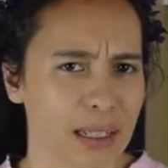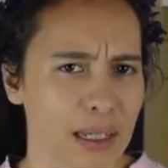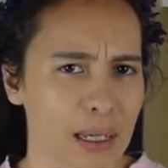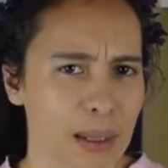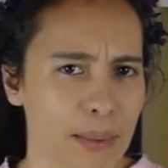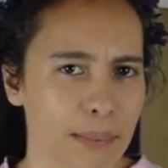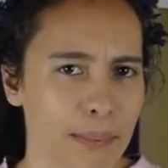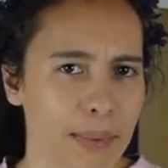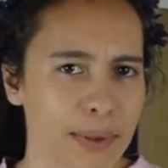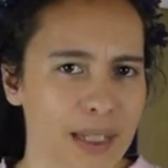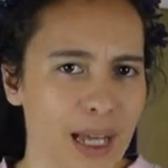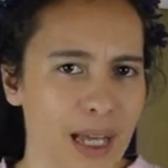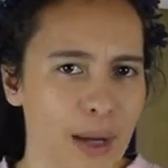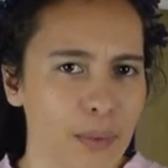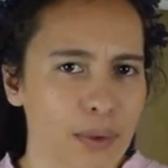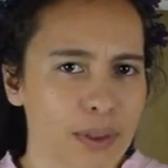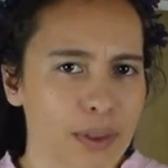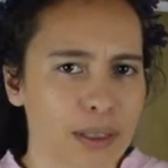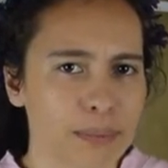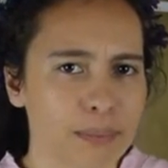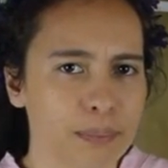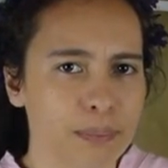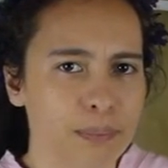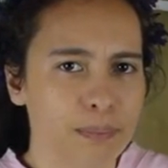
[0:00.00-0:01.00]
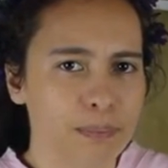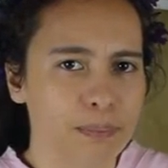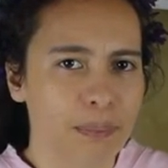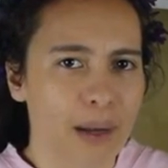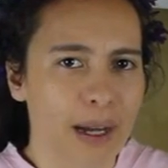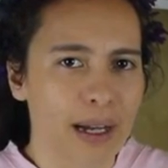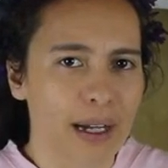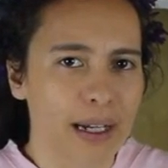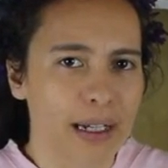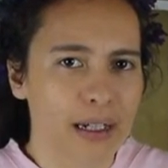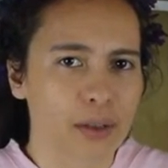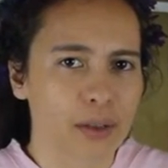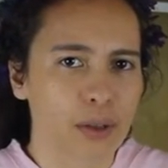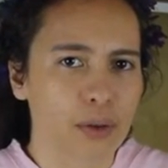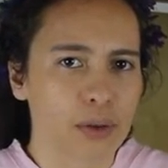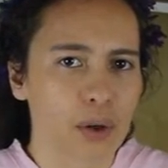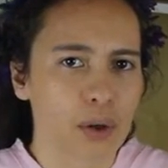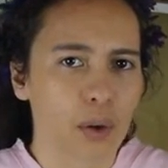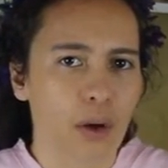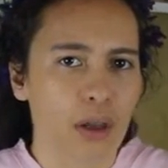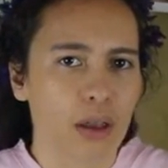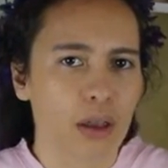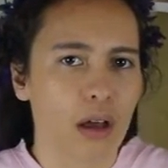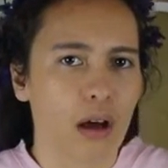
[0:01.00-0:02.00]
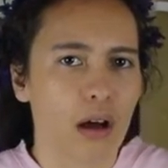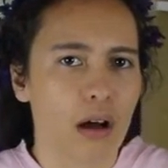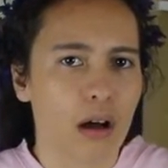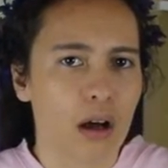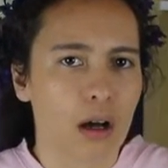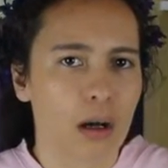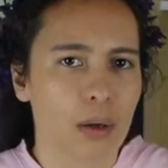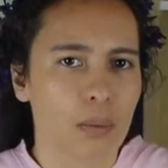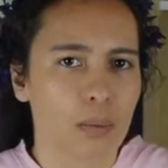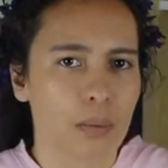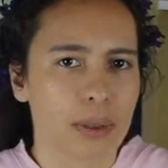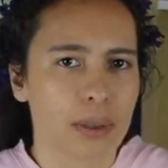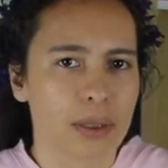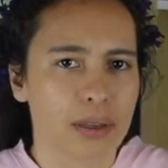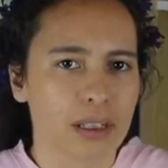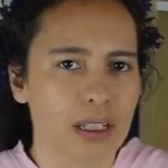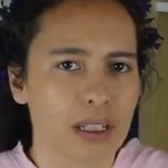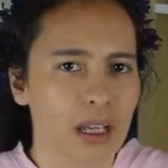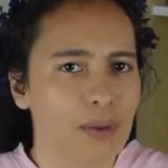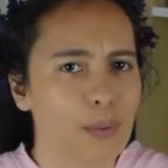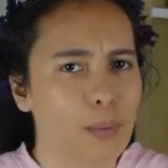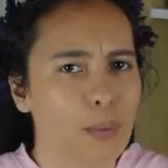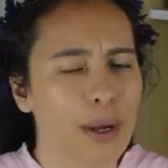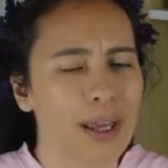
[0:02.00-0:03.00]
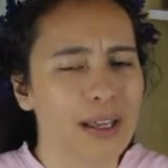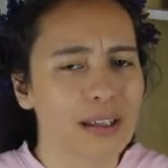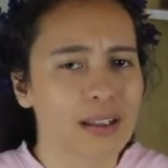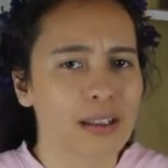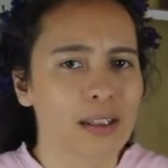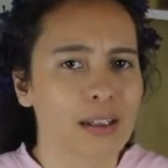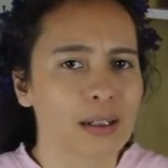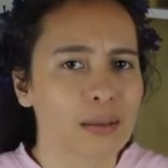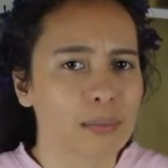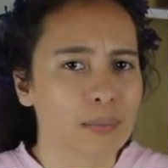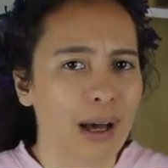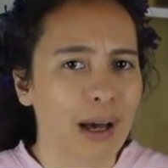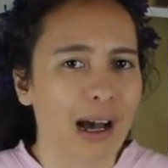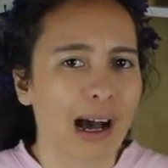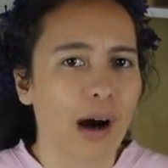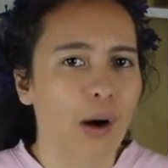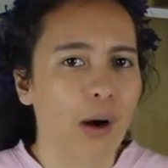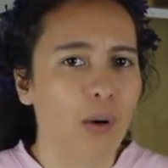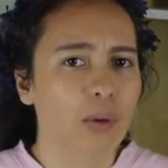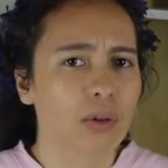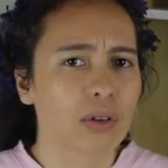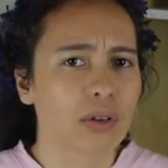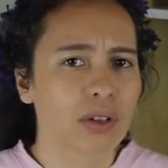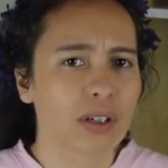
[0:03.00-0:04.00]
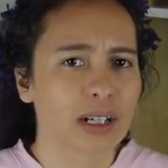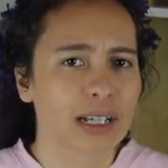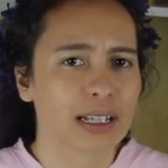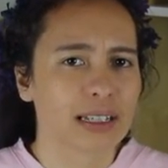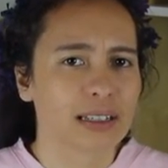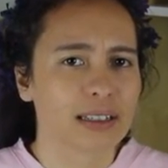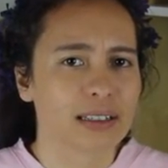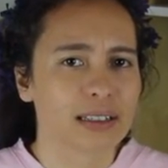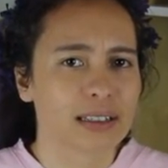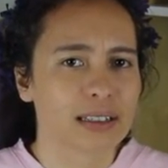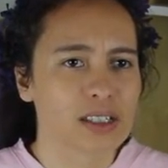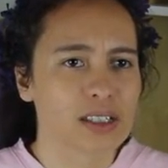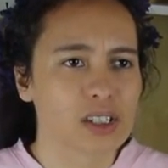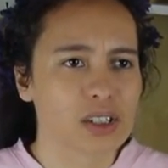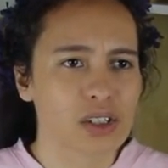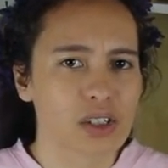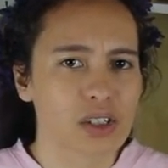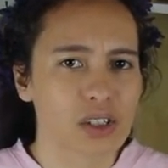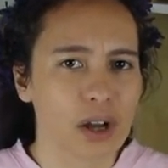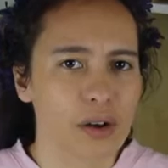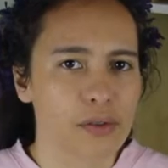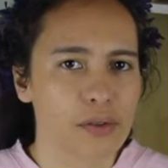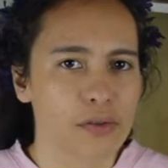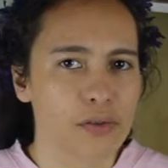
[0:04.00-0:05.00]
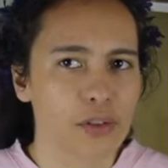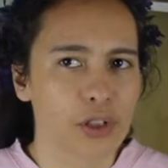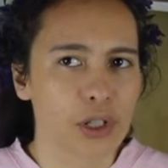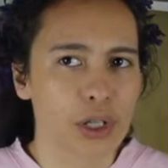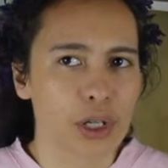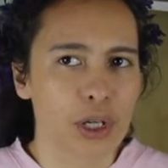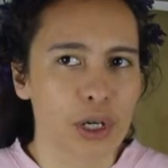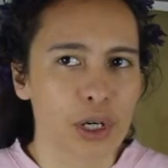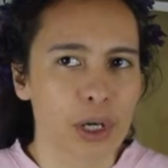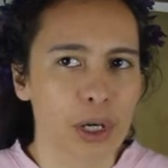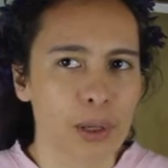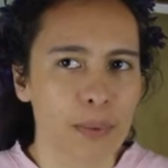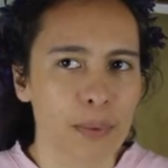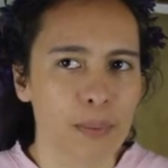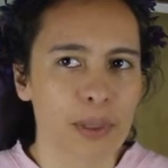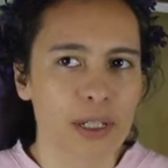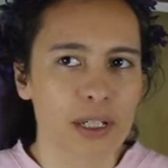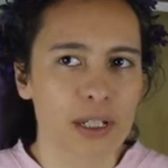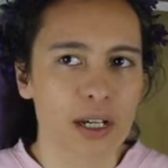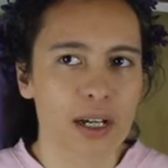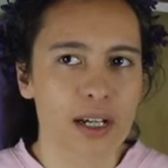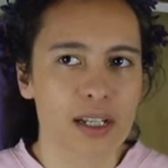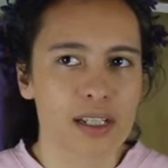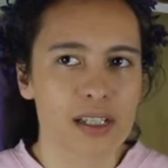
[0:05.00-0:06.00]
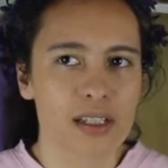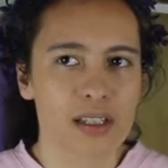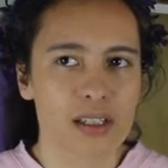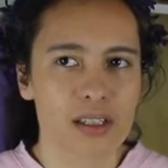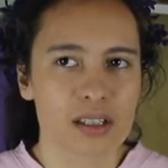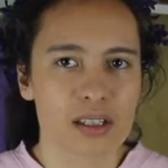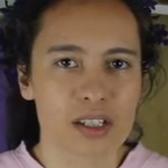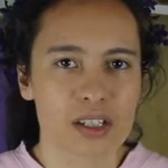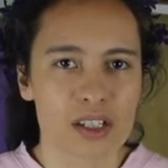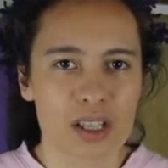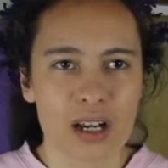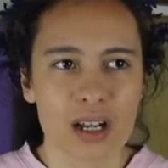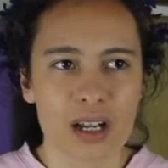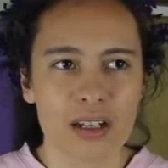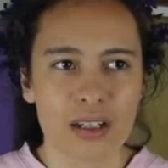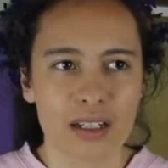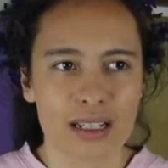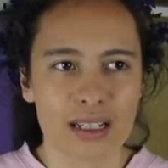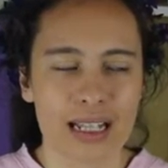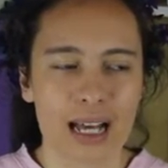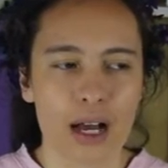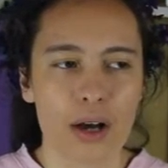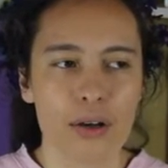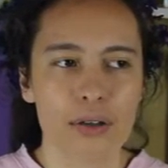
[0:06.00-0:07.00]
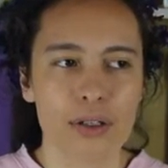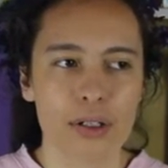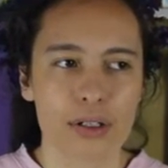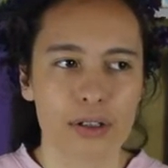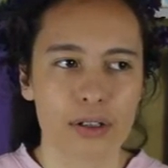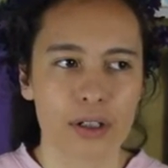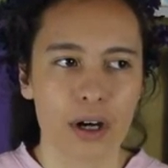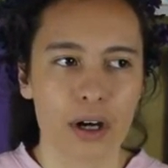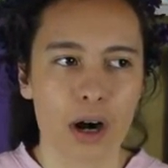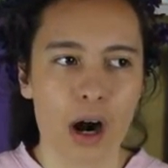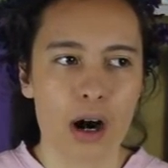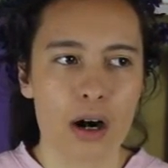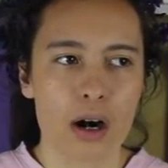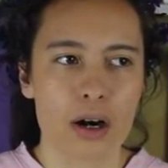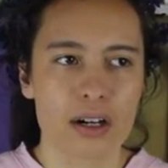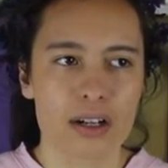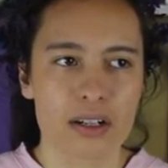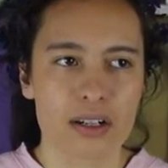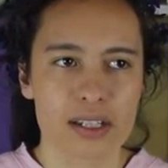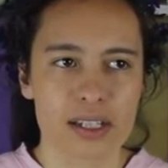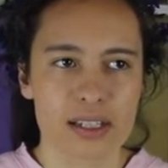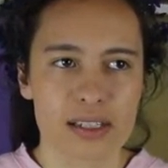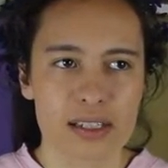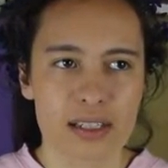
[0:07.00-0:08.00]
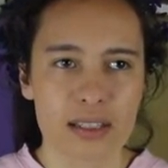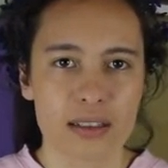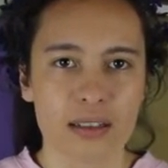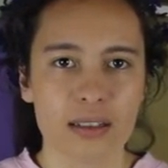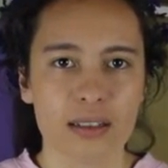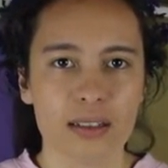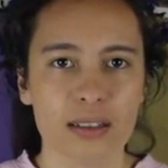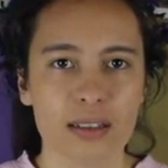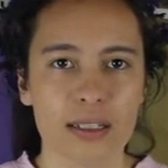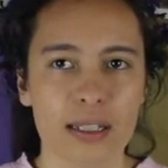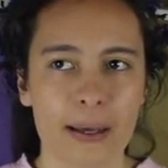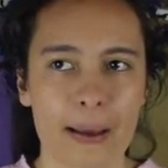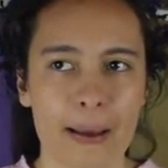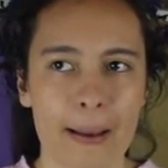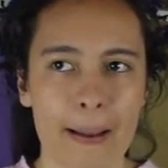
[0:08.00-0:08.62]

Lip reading: But that would then, I don't know, go along with the awakened power and stuff, because the sun and the cloud are still,